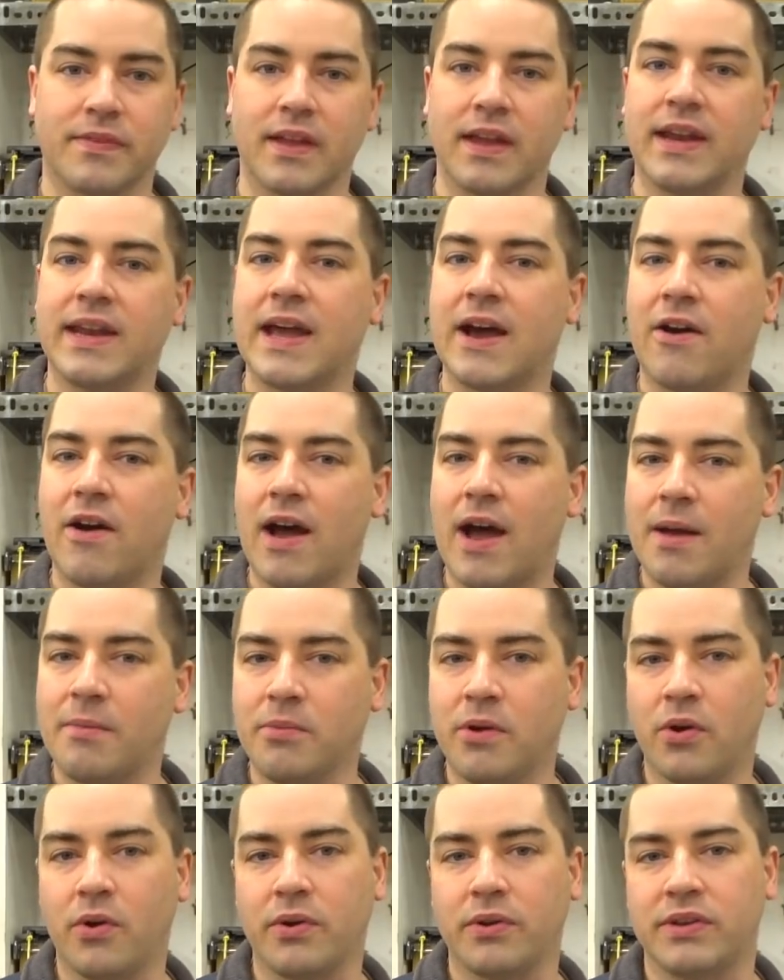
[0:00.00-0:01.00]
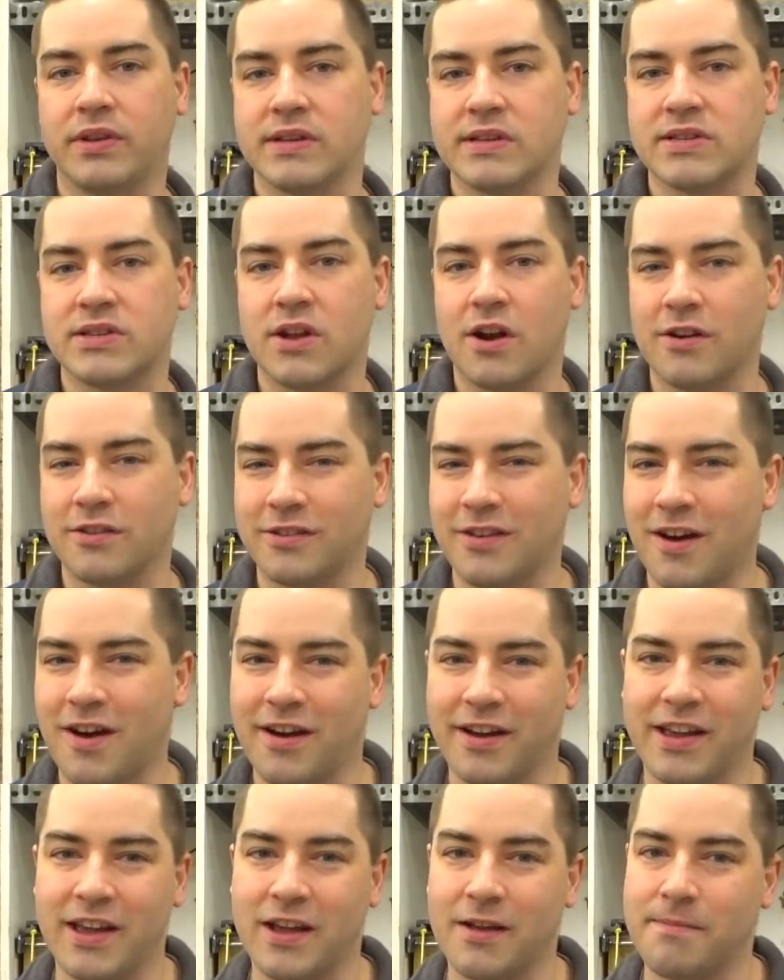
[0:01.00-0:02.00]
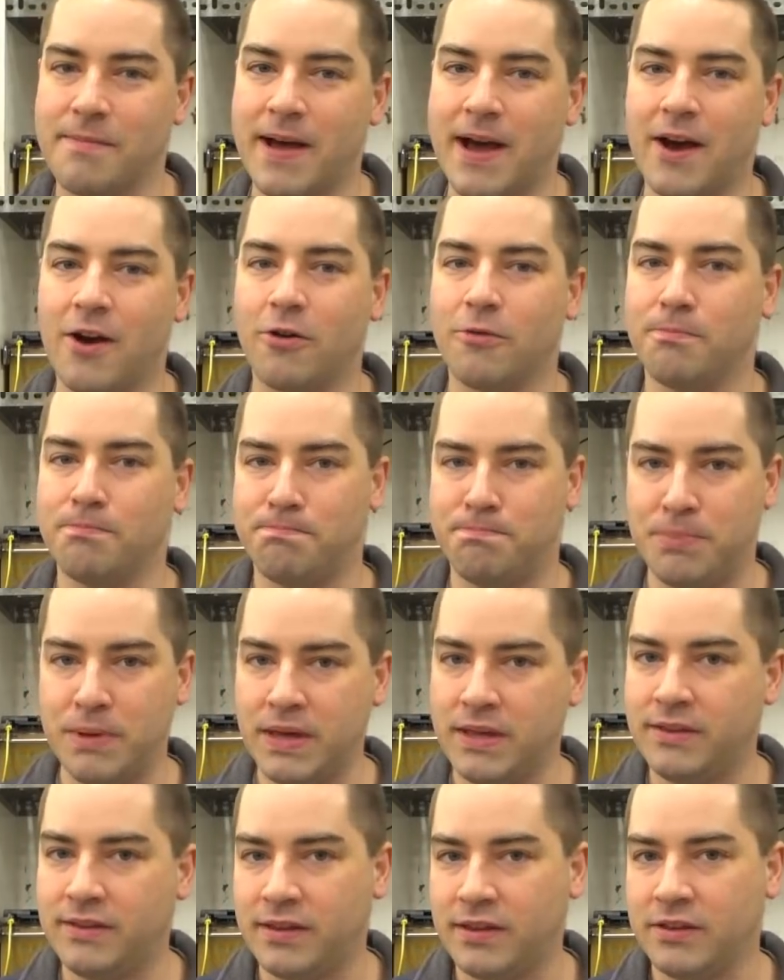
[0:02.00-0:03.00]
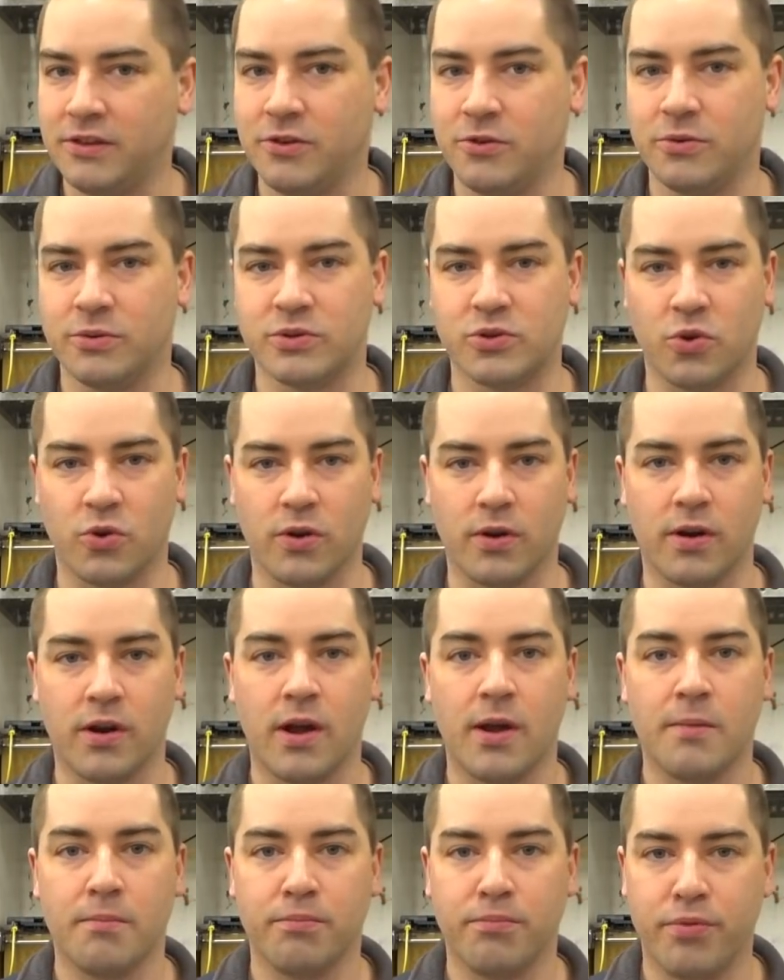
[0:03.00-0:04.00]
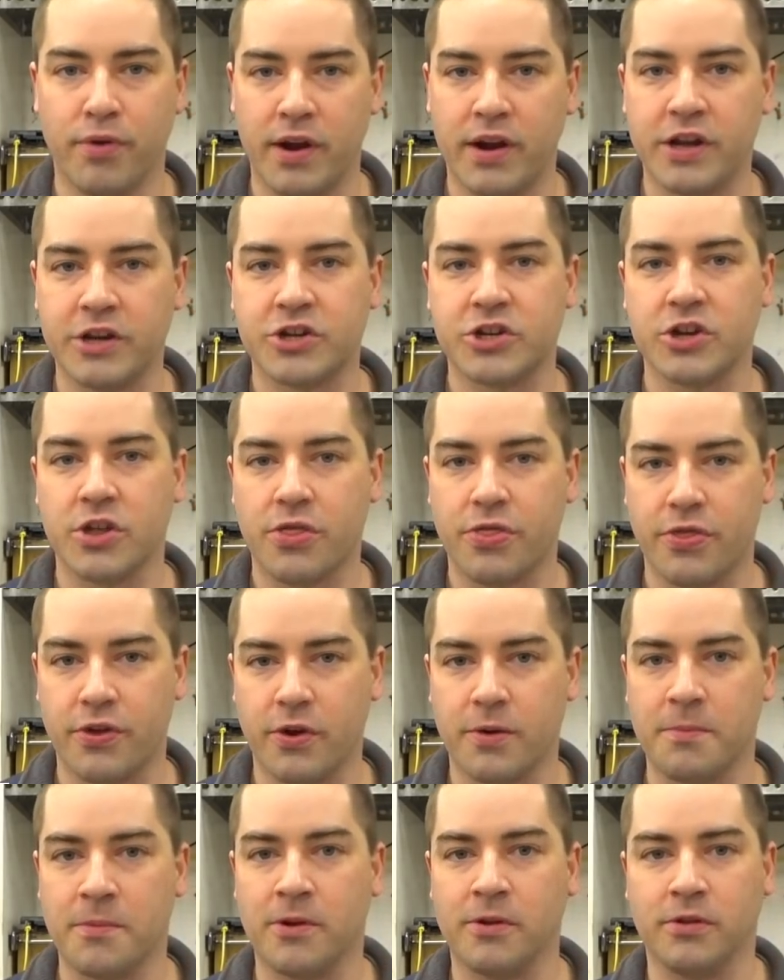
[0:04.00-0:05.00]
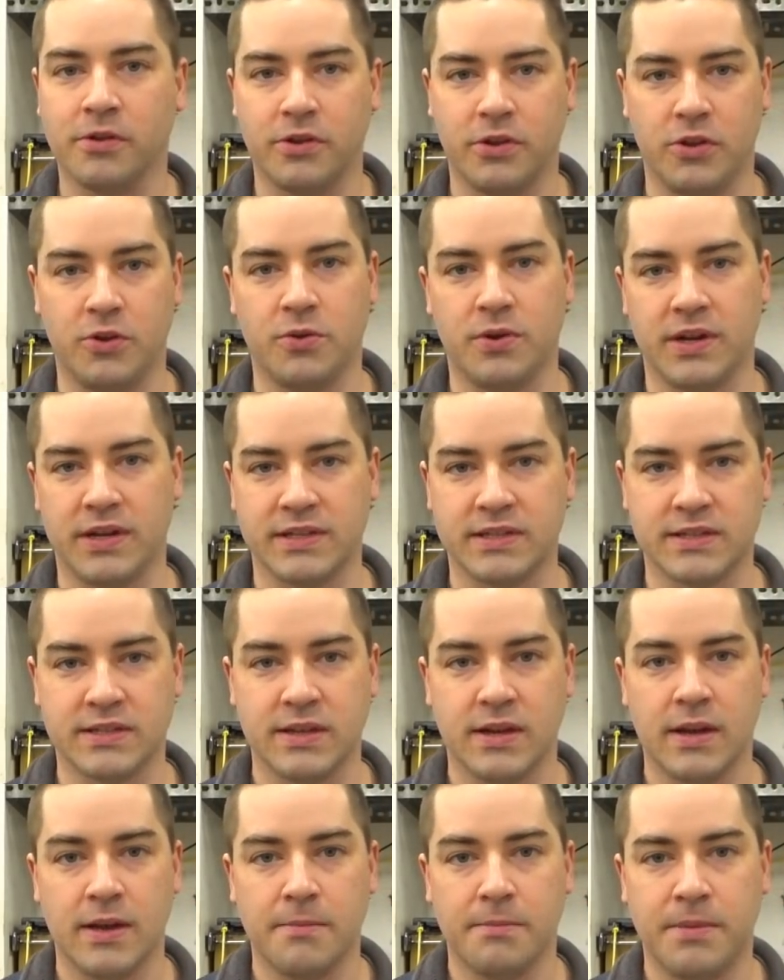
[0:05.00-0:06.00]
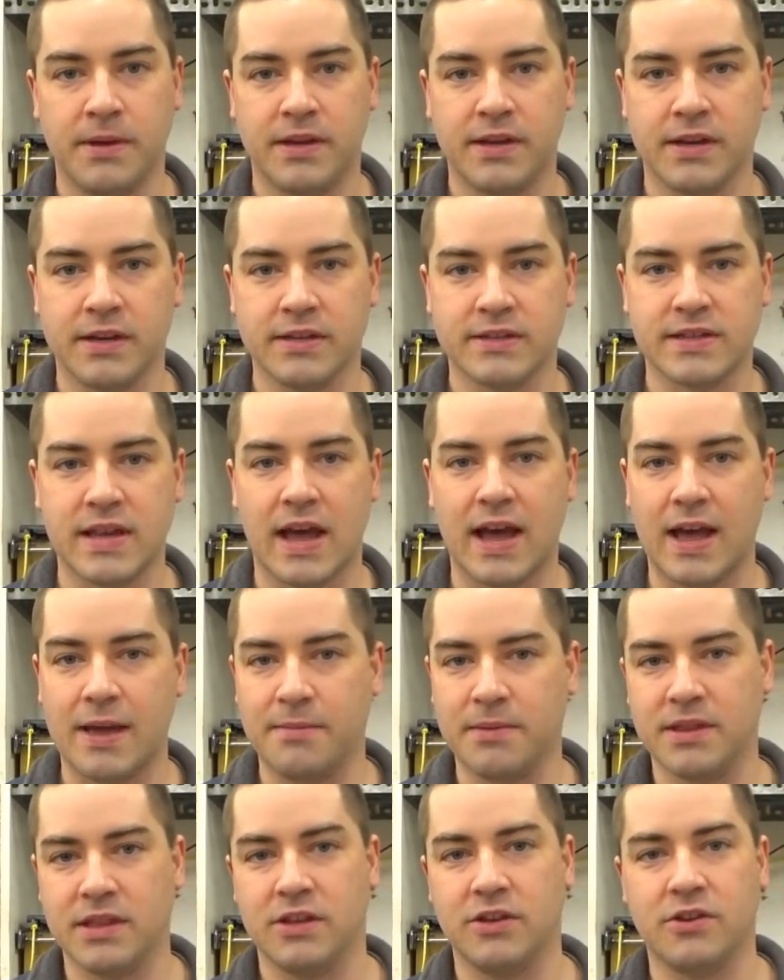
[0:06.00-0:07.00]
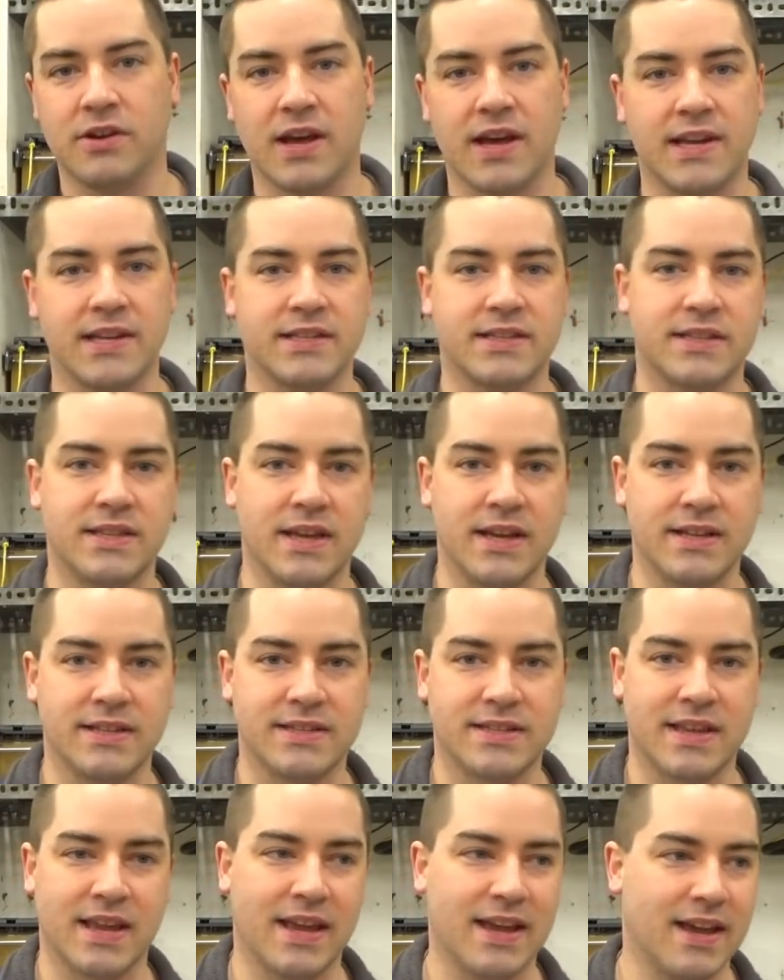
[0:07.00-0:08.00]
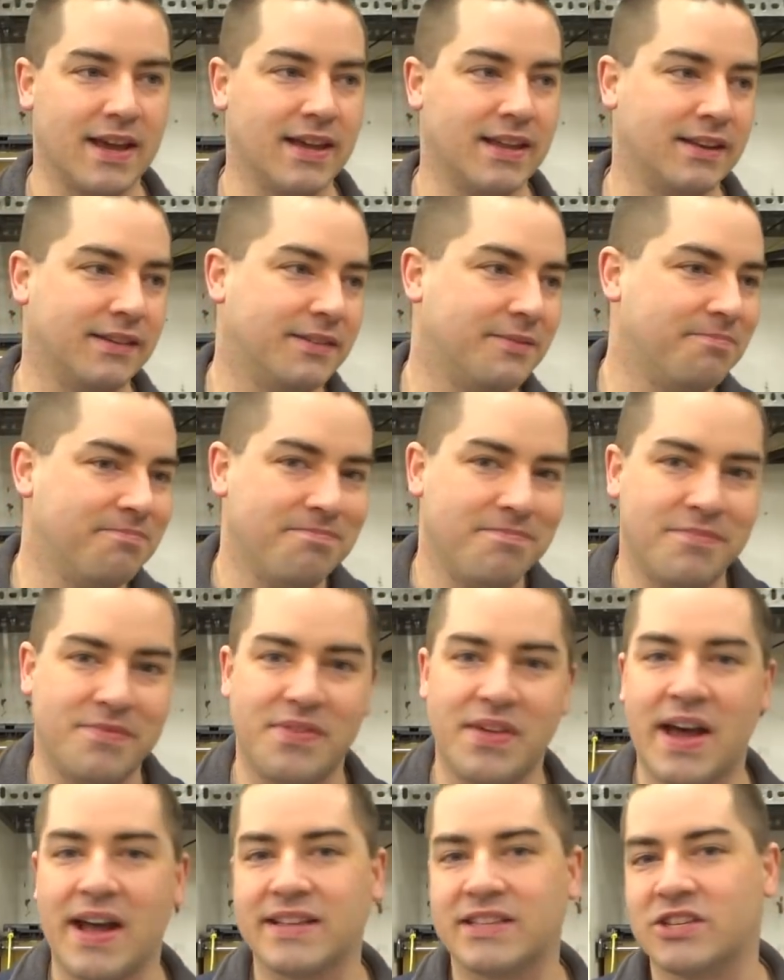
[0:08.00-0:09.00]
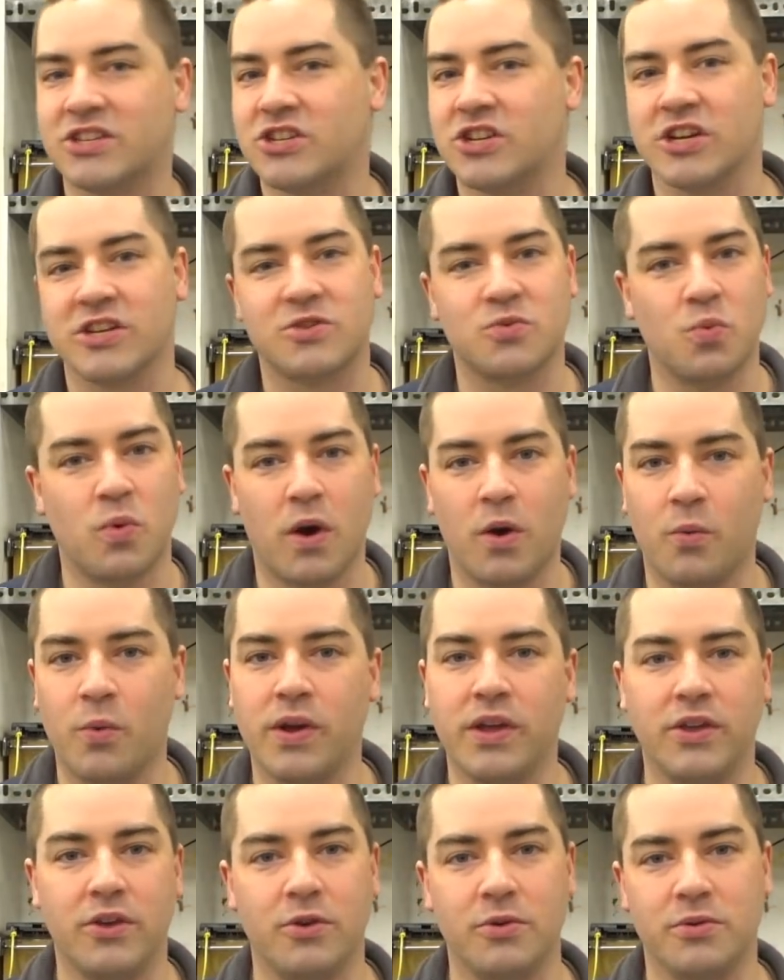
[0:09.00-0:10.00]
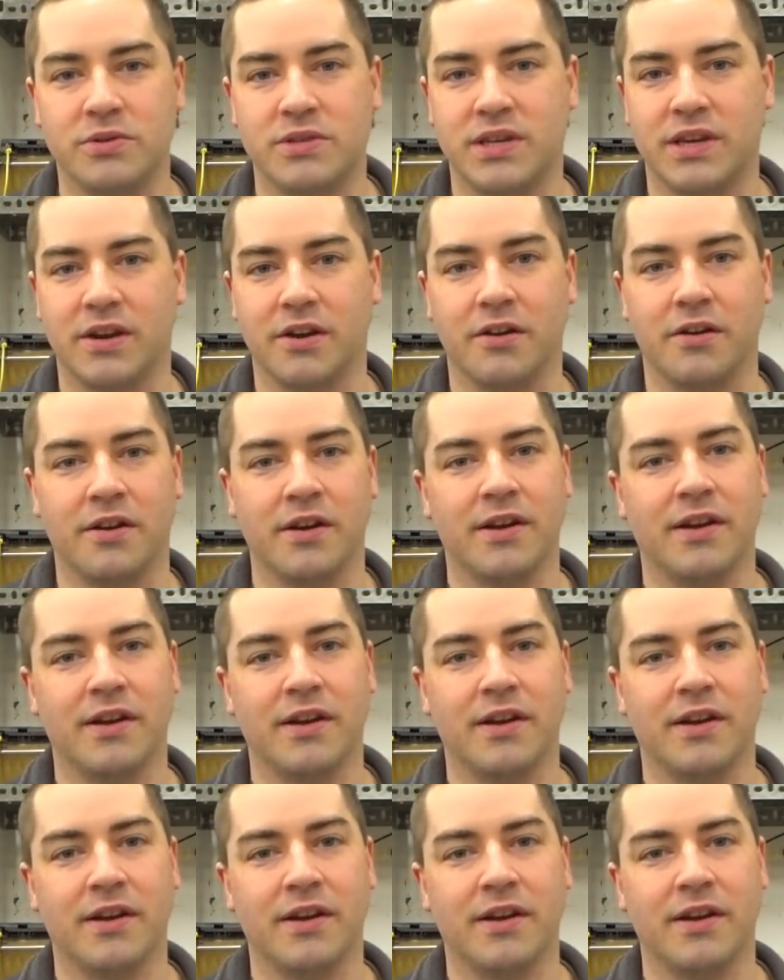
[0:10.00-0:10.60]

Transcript: Now I'm going to start talking about BTUs or British Thermal Units because I'm in the United States and that's just what we use here.